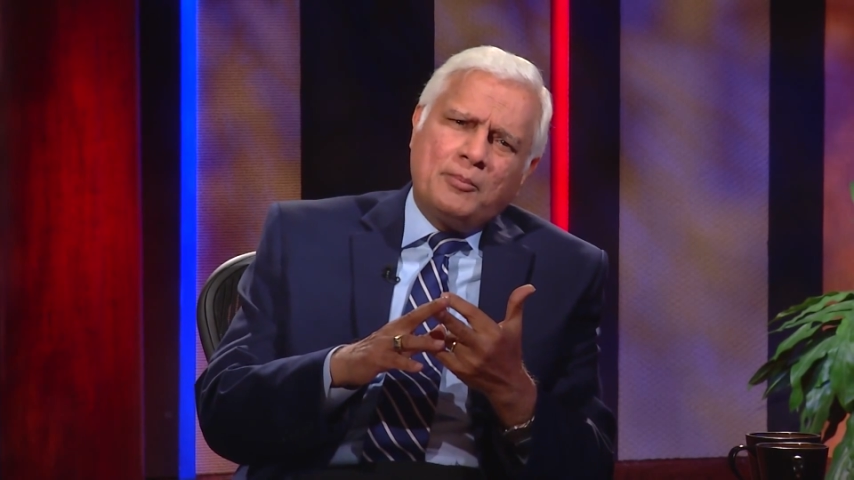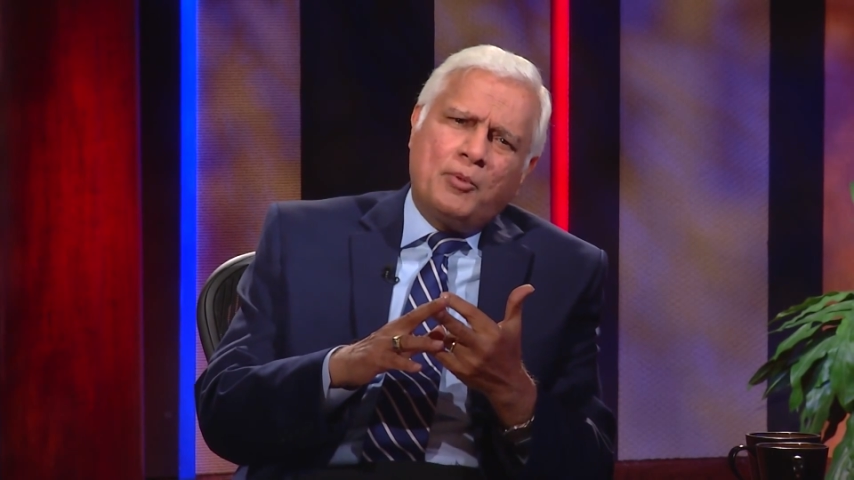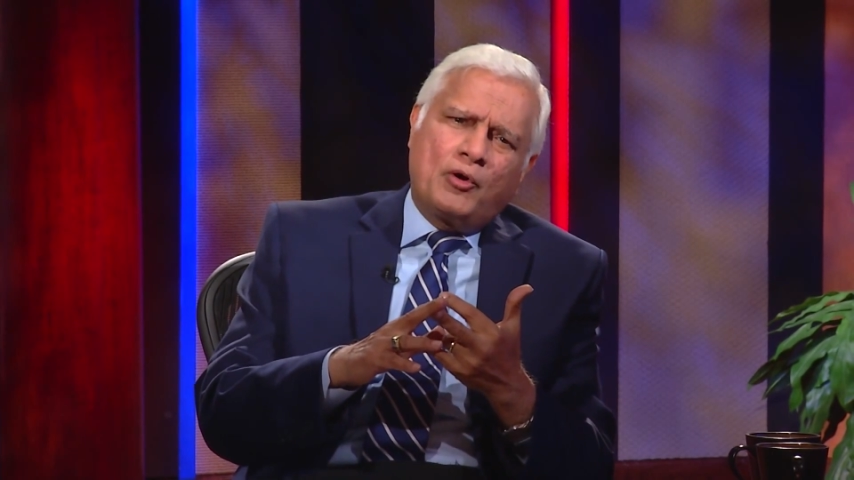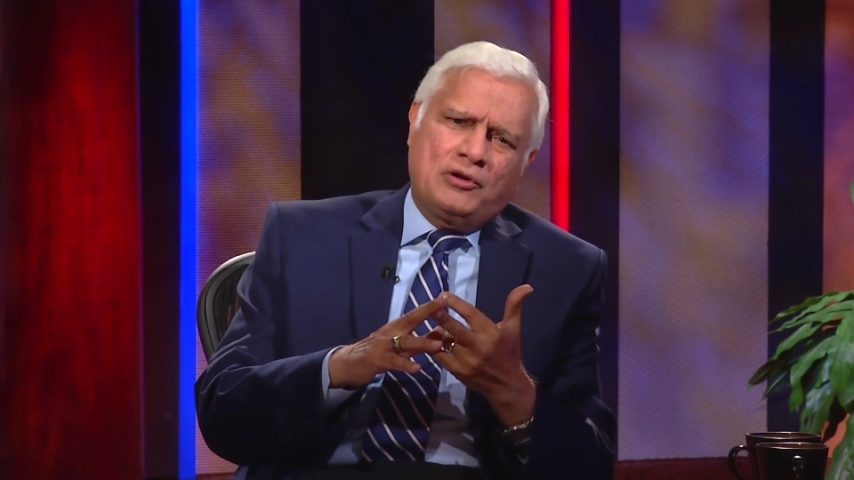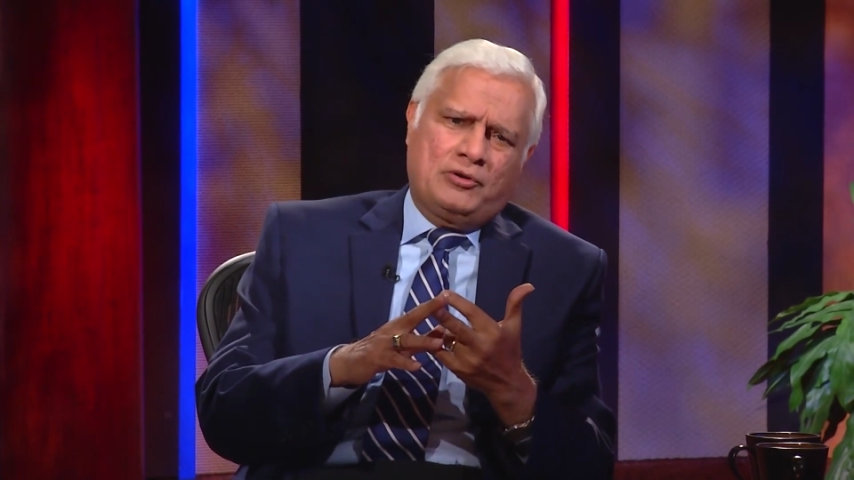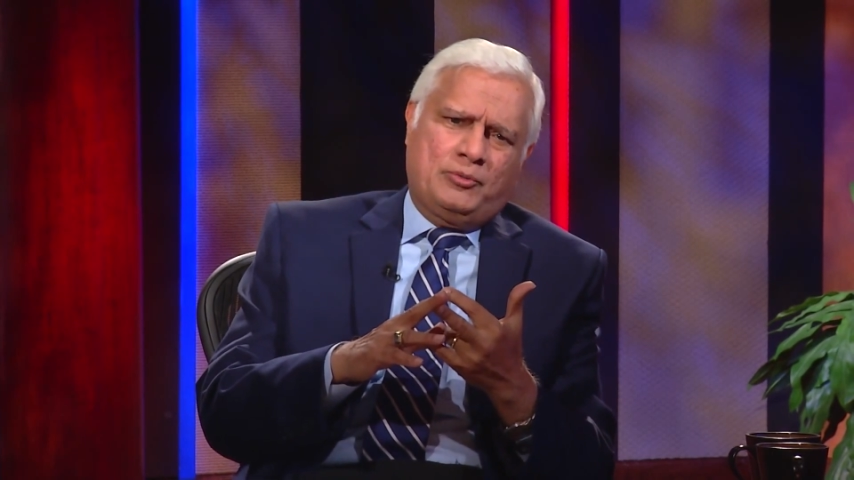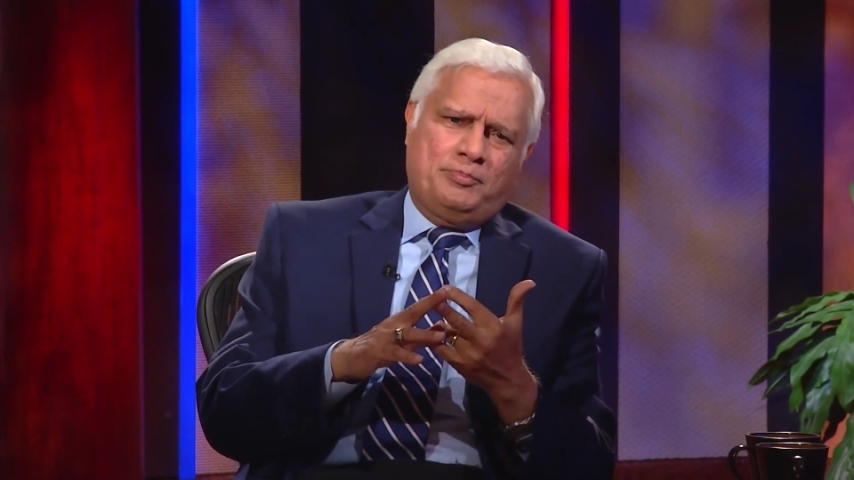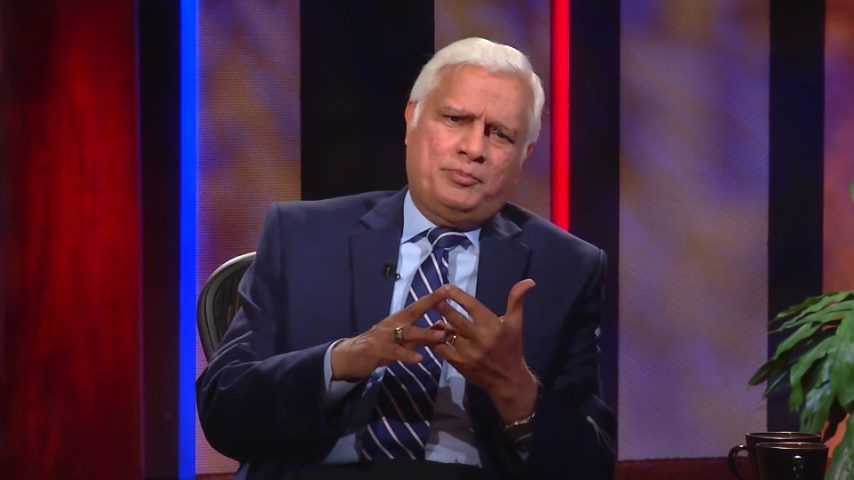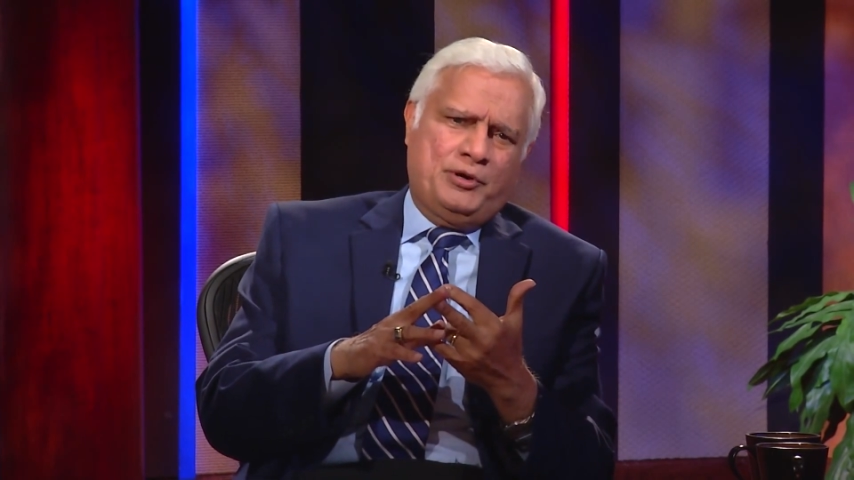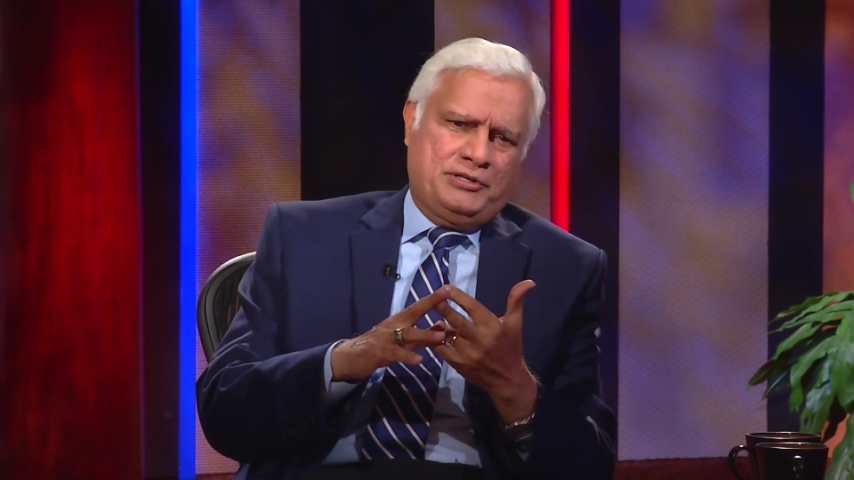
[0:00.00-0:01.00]
a moral
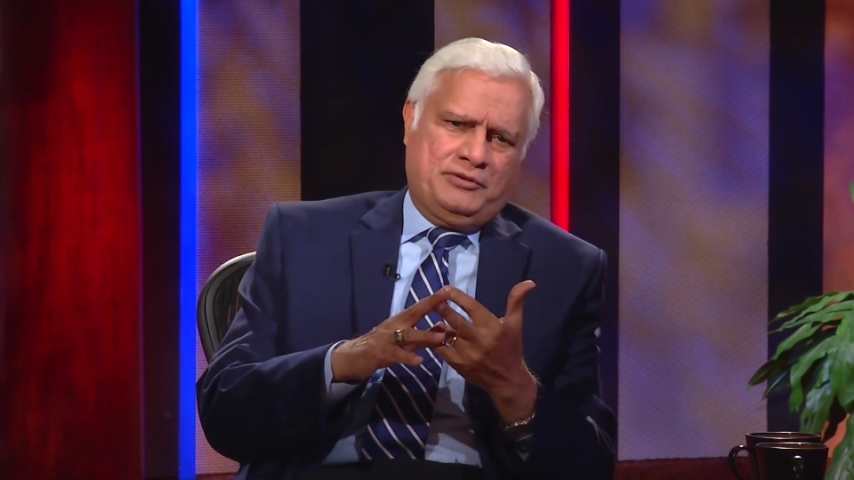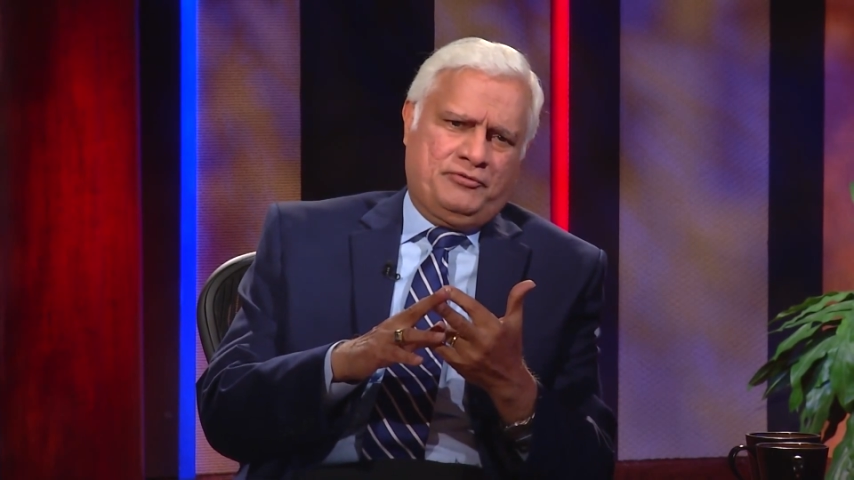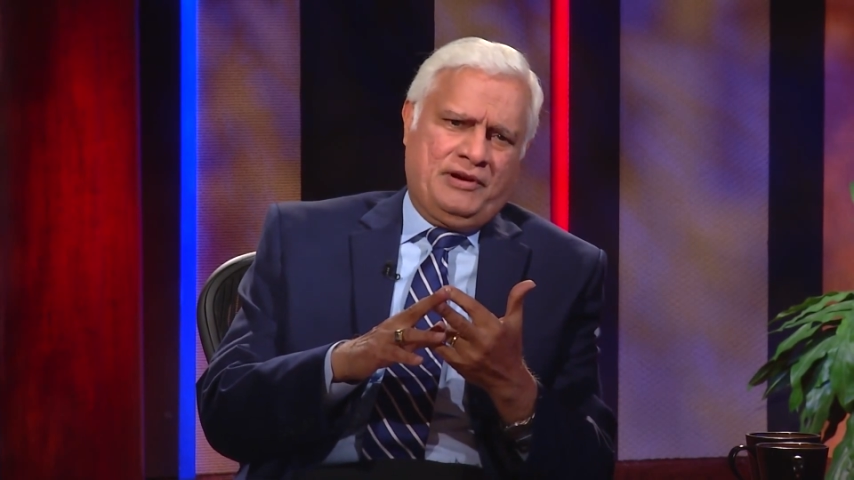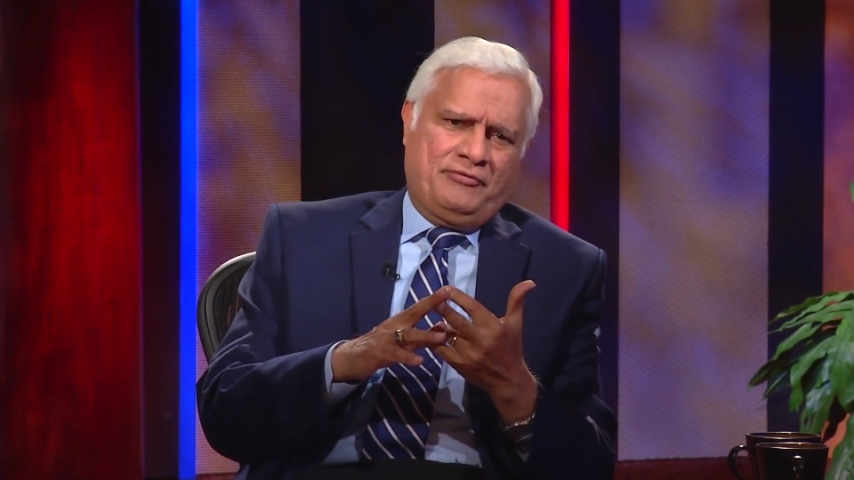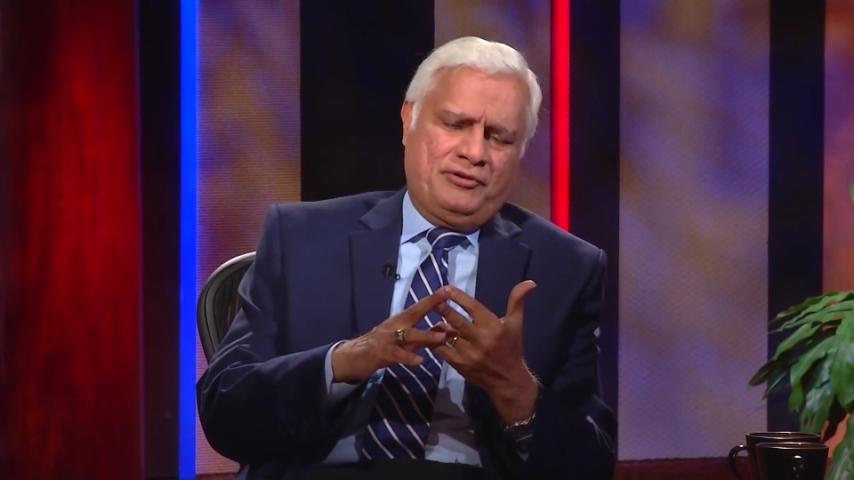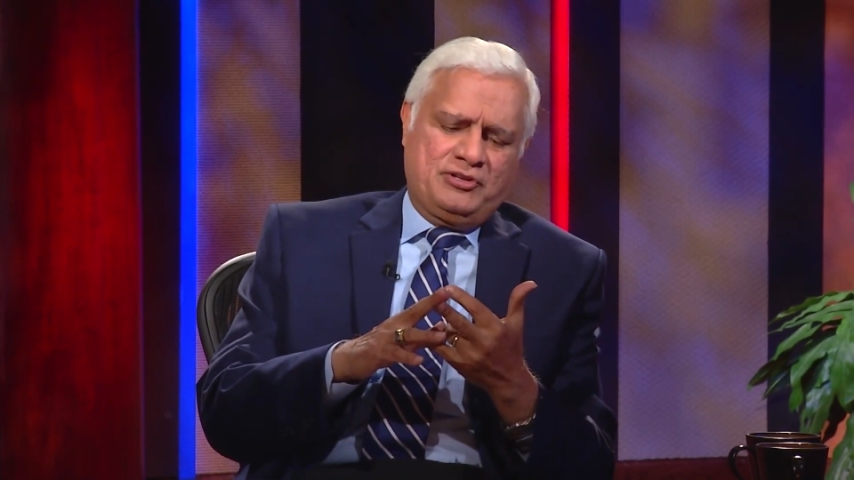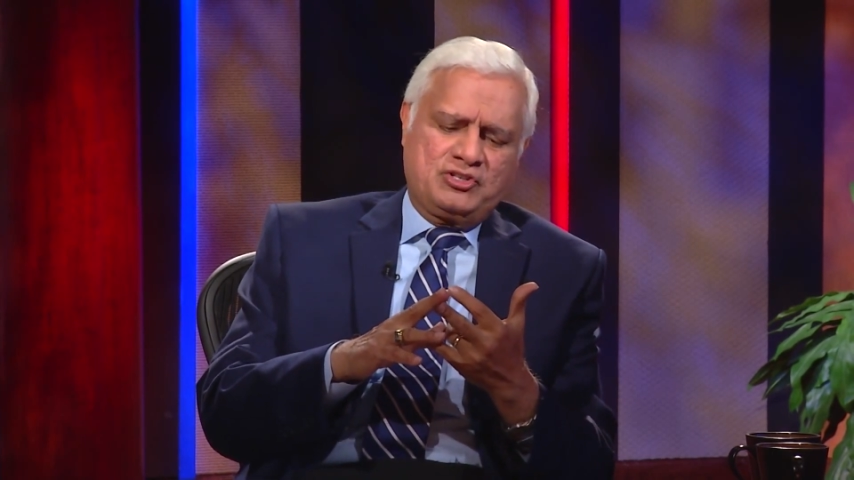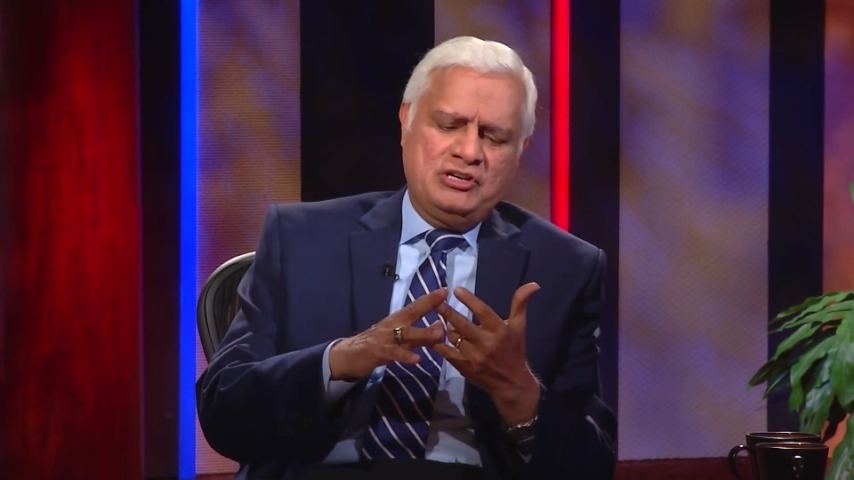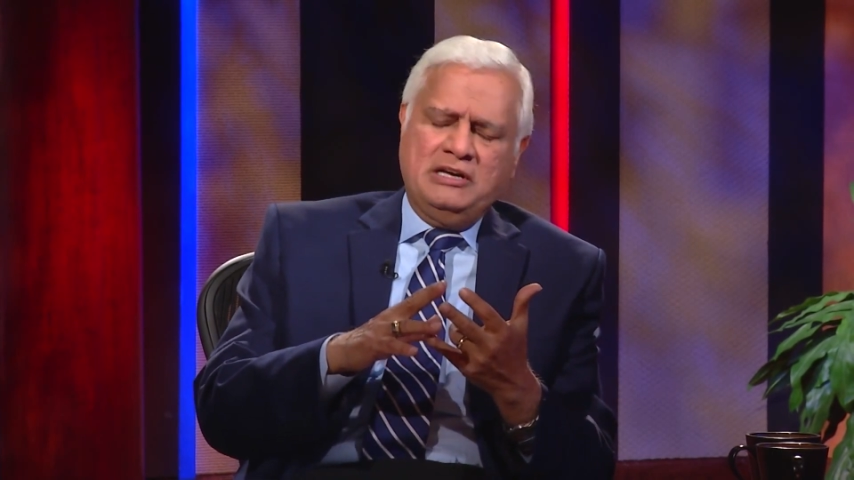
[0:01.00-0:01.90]
point of reference?